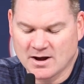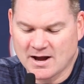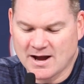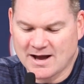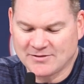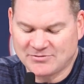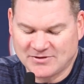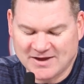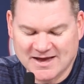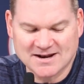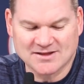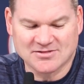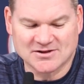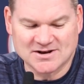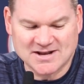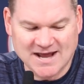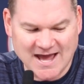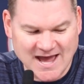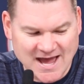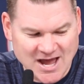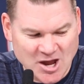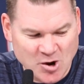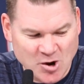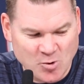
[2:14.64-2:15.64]
at the end of the
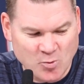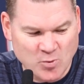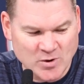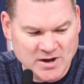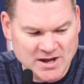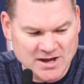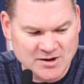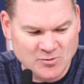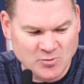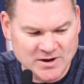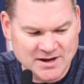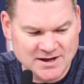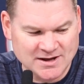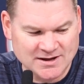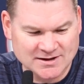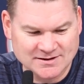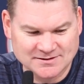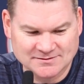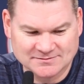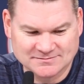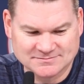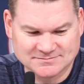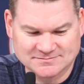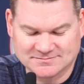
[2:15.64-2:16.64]
day, we,
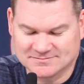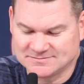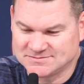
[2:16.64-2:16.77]
we,